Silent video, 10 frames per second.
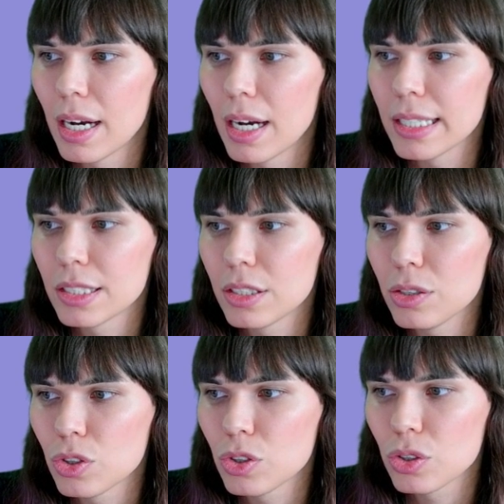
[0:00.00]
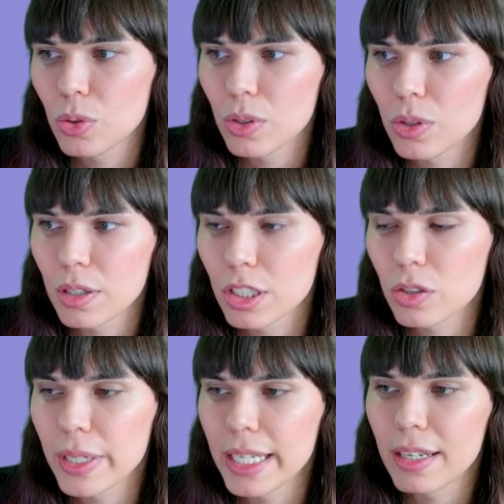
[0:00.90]
to
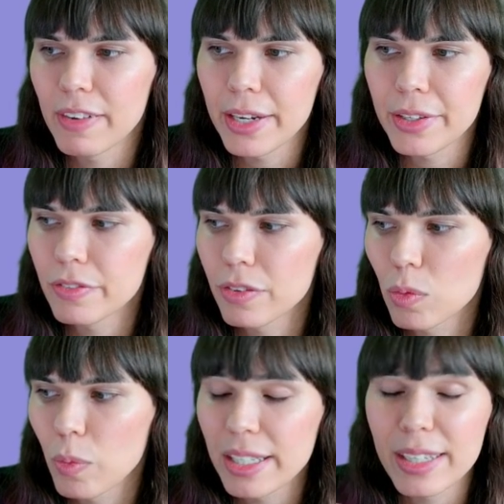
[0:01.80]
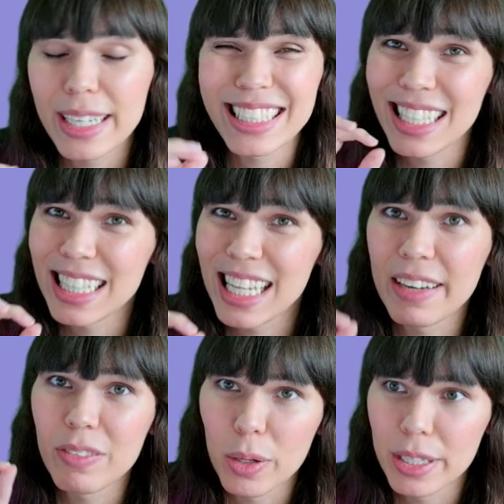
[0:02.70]
create a value for whether it's
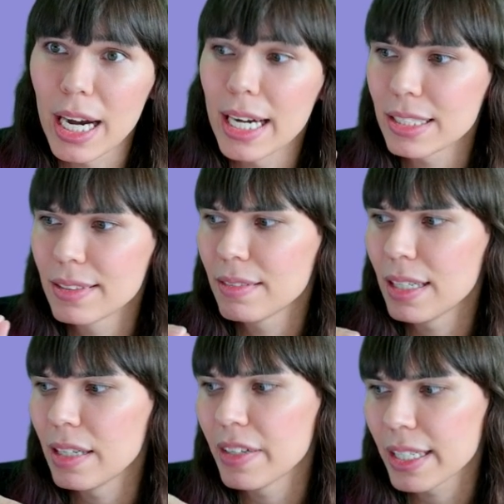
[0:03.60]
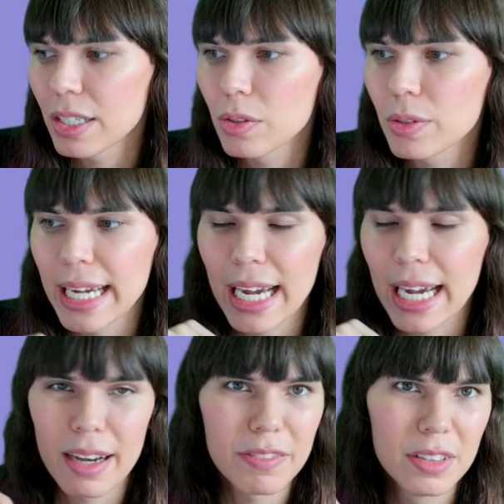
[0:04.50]
alive or not? If it can only
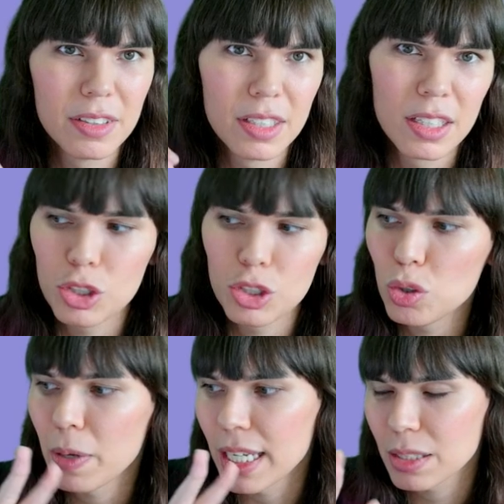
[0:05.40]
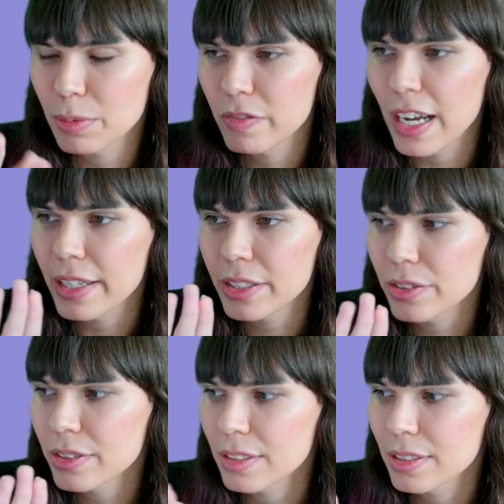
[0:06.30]
have two possible
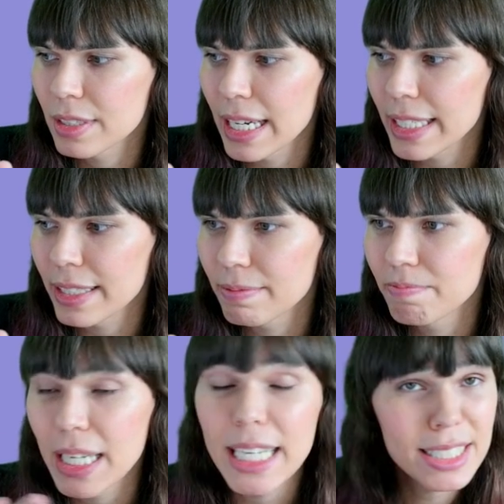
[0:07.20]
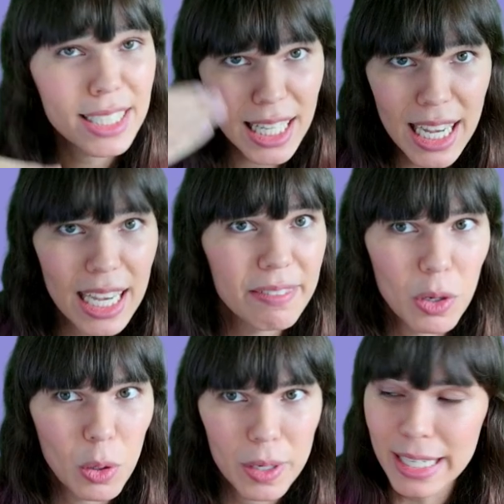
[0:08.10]
values, that it is alive
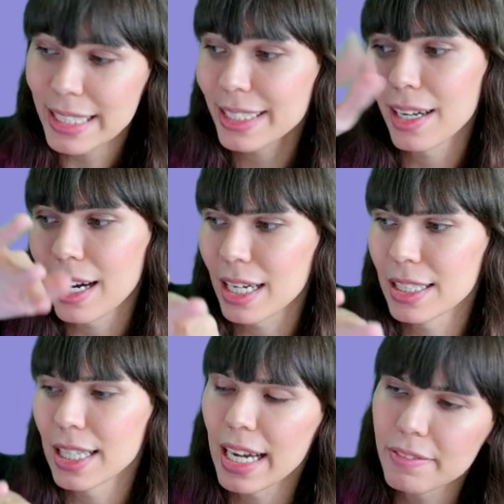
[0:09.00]
or it is not alive,